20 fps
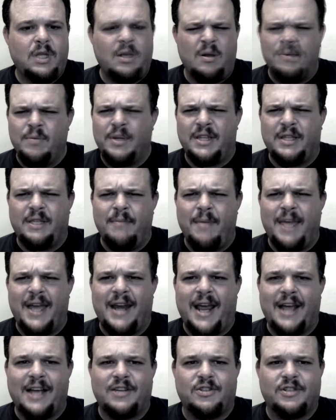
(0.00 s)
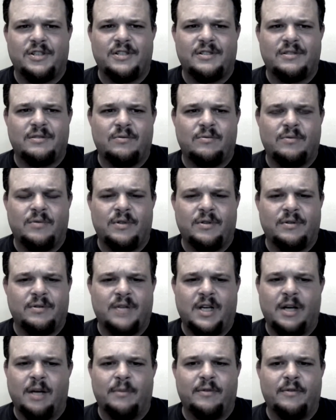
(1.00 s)
but the main actress, there's a
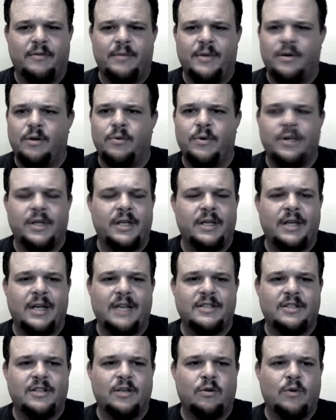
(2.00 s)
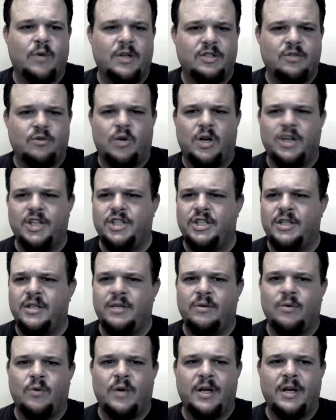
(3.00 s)
couple of them. They're really nice looking. One's Russian
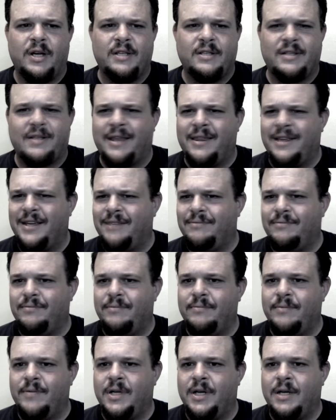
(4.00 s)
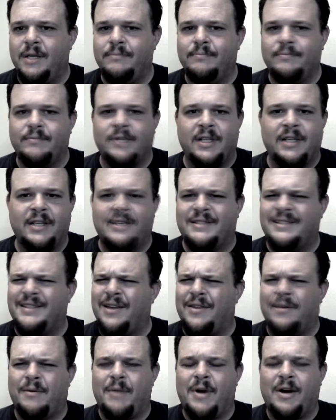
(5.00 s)
and one is, I think, um, at least
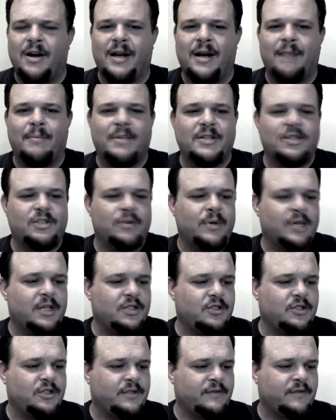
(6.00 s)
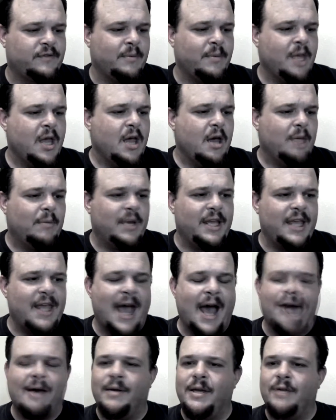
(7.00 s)
South American. I'm not sure what country she's from. But
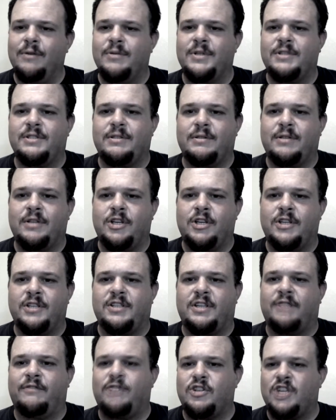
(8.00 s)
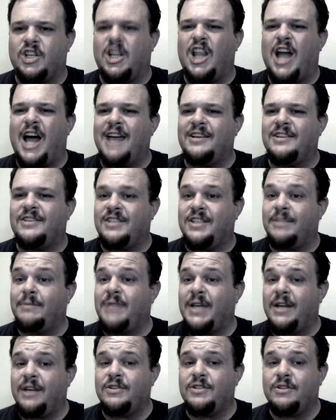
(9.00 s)
yeah, it was good stuff. There's a lot of
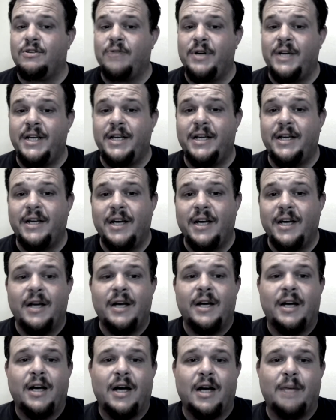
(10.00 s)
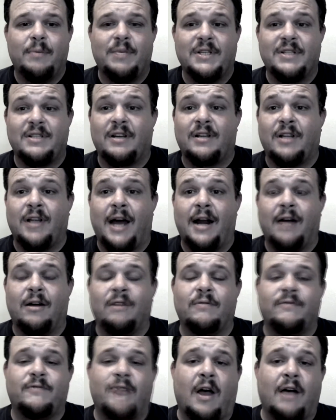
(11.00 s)
subtitles to read. Uh, because a lot
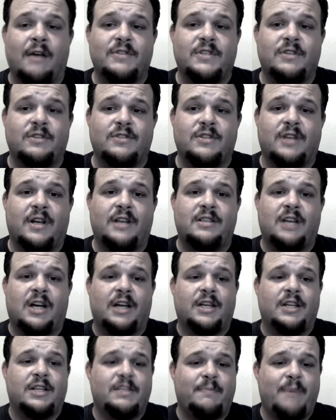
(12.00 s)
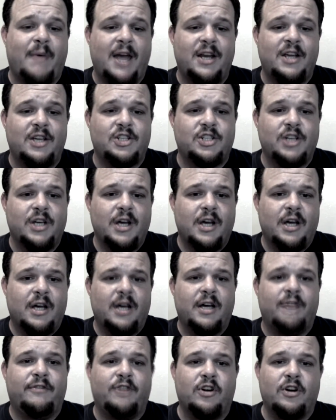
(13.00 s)
of, obviously there's a lot of talking in Spanish.
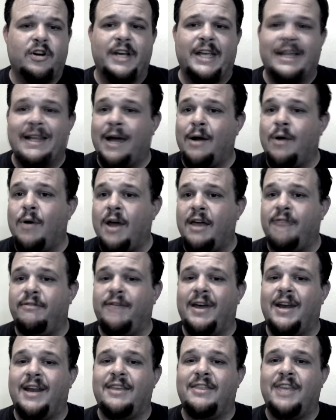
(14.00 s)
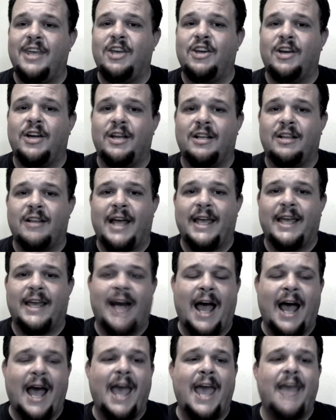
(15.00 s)
Uh, if you're an Eli Roth fan, I think you're going to like it.
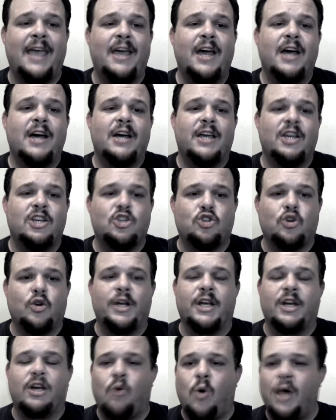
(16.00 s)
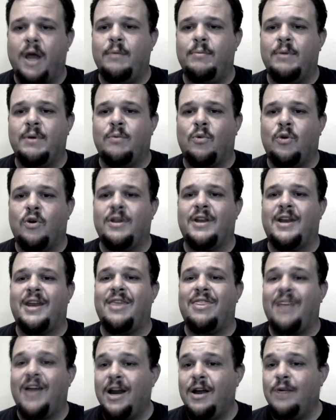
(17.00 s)
I enjoyed it quite a bit more than I
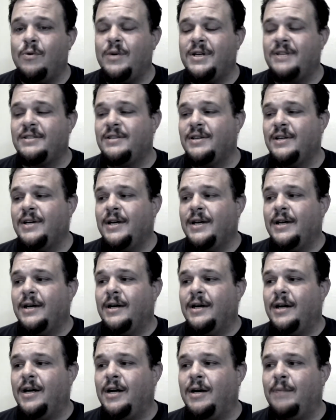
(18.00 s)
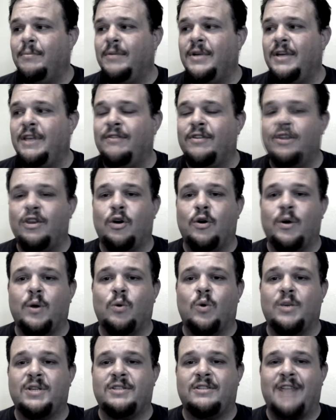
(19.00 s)
thought I was, um, even though it
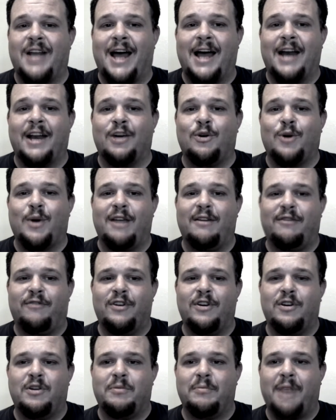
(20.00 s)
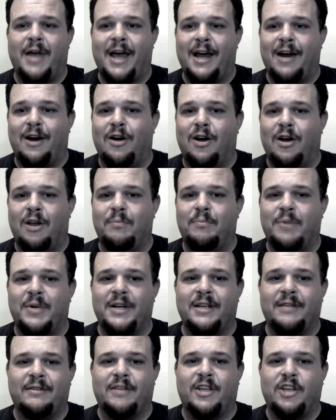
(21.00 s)
was not a great film at all.
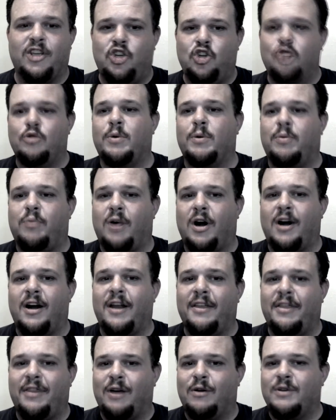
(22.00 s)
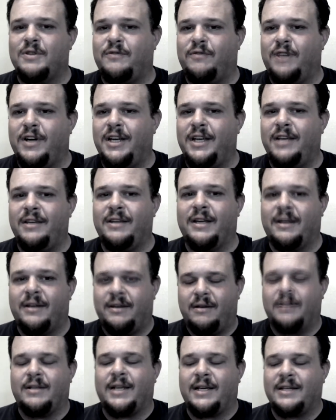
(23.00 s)
But the humor part I thought was funny. The,
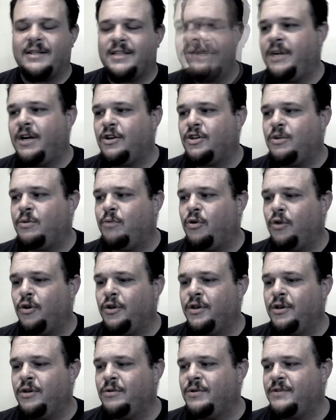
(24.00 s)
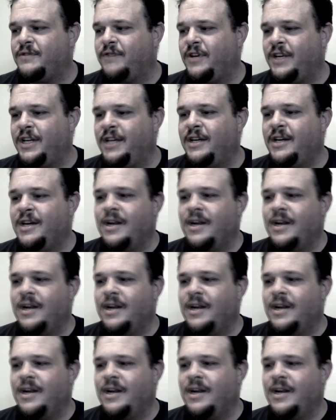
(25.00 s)
like I said, character Polio was funny.